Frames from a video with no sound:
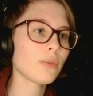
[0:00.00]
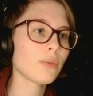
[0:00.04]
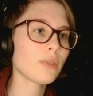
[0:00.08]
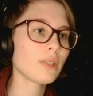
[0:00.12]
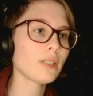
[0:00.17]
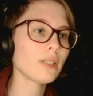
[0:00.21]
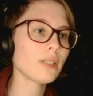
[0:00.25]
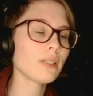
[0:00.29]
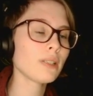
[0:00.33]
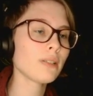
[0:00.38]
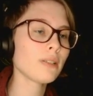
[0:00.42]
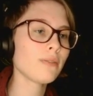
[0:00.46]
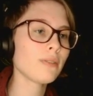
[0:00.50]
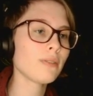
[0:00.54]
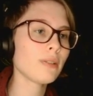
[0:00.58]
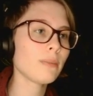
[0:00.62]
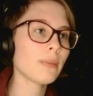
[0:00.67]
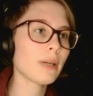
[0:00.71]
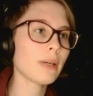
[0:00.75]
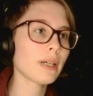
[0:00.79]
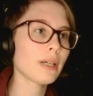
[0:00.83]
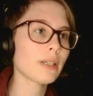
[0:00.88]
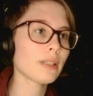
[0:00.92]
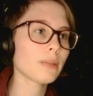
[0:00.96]
.360
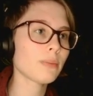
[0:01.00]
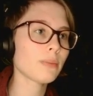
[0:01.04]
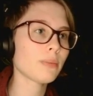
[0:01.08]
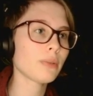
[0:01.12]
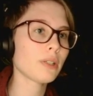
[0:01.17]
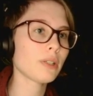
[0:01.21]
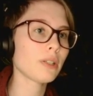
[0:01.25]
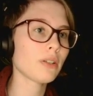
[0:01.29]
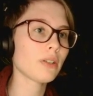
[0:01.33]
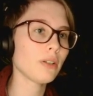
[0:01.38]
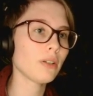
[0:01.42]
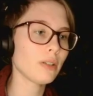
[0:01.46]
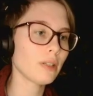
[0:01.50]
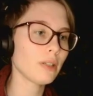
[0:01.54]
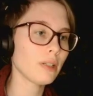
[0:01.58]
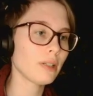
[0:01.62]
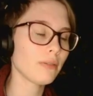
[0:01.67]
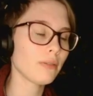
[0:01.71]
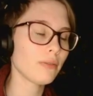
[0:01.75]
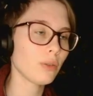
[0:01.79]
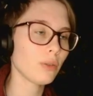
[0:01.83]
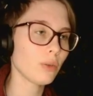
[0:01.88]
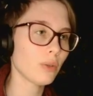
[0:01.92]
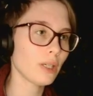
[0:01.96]
feedback is pretty good
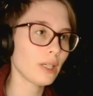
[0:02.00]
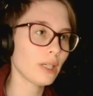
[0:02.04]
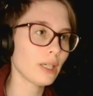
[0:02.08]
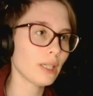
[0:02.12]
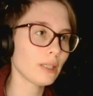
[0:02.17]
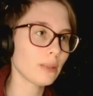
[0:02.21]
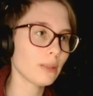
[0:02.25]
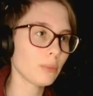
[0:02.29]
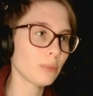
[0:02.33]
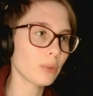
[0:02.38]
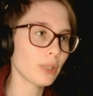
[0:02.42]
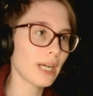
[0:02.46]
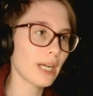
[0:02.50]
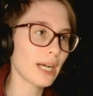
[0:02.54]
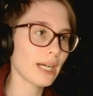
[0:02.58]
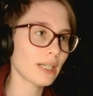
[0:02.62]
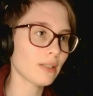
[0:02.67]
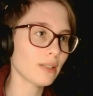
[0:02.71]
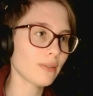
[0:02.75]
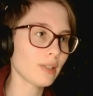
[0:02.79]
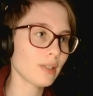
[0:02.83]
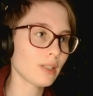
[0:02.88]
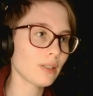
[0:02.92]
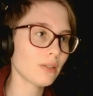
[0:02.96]
if you can get them
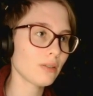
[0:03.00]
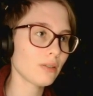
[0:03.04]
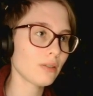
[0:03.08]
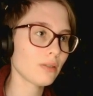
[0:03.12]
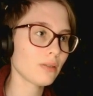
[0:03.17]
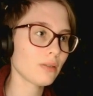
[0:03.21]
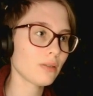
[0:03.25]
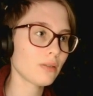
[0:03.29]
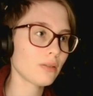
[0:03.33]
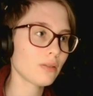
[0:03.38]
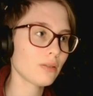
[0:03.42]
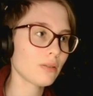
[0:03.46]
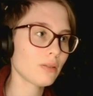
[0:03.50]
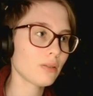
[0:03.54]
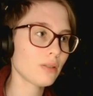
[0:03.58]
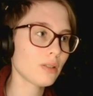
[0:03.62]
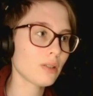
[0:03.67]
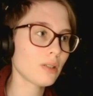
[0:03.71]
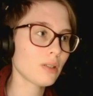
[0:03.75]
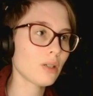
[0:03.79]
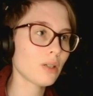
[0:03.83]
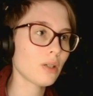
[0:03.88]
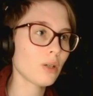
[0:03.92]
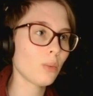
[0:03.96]
reactivated.
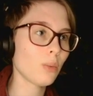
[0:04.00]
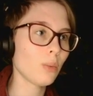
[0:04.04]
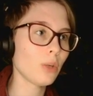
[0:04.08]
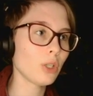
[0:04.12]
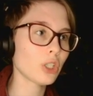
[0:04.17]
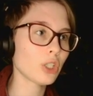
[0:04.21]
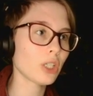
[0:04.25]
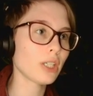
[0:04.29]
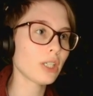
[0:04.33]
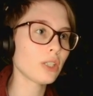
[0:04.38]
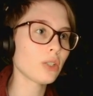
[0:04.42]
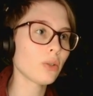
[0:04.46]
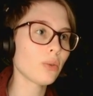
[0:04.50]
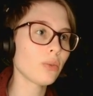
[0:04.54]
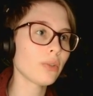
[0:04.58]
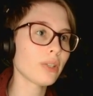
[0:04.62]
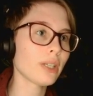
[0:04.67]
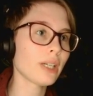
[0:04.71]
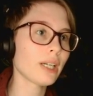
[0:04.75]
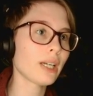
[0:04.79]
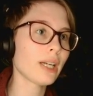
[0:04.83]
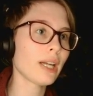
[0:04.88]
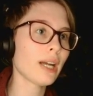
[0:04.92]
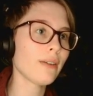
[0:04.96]
Which I don't
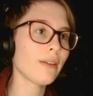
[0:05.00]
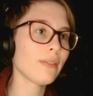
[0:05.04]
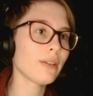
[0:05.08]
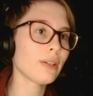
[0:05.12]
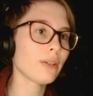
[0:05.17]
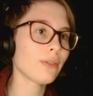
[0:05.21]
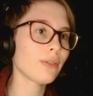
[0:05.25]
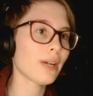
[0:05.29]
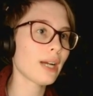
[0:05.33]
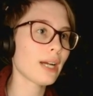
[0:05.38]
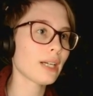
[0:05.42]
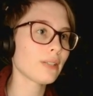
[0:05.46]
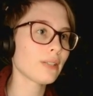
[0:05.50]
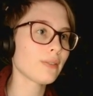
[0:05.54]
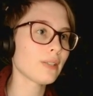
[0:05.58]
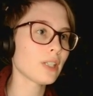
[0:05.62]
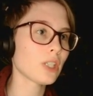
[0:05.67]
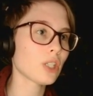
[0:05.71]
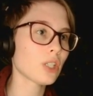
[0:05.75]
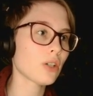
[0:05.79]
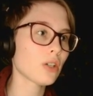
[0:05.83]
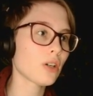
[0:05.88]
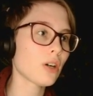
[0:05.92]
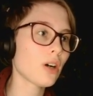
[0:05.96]
think I have any
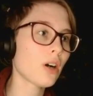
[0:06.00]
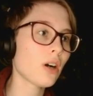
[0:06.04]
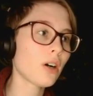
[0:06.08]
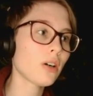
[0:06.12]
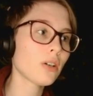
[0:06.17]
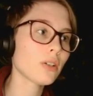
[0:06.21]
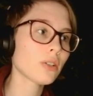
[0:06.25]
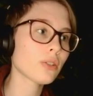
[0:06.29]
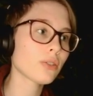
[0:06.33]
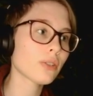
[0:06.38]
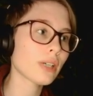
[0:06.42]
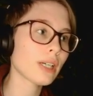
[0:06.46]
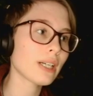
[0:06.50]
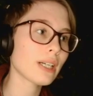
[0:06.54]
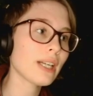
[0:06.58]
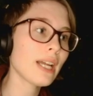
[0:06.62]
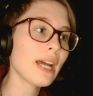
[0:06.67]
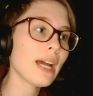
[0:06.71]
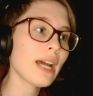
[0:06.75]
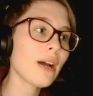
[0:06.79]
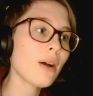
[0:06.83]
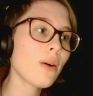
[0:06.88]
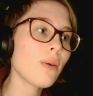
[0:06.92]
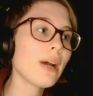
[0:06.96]
reactivation cards right
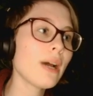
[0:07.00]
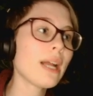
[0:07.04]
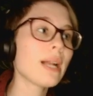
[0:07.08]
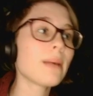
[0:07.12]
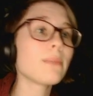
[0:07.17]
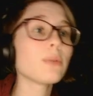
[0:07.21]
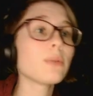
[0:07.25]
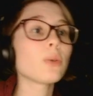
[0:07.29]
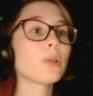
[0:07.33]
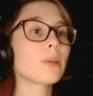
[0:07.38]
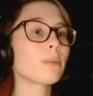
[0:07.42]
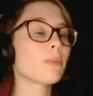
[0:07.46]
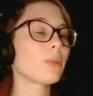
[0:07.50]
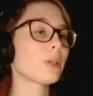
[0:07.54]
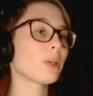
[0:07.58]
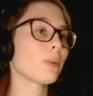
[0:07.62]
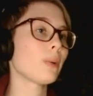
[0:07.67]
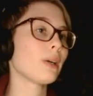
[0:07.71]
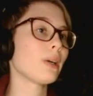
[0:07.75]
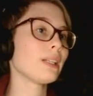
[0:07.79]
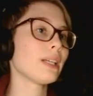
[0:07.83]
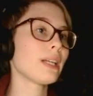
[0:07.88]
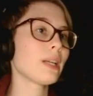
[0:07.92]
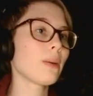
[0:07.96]
now, and I'm doing pretty
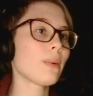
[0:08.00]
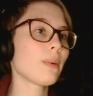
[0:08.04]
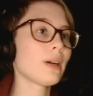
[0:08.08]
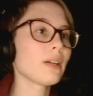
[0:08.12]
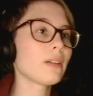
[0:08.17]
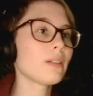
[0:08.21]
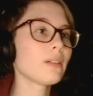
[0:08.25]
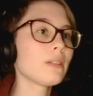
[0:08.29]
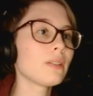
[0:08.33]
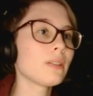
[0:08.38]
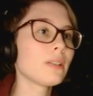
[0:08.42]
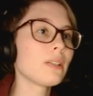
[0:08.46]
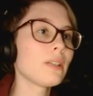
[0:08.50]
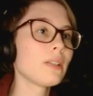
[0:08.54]
well anyway.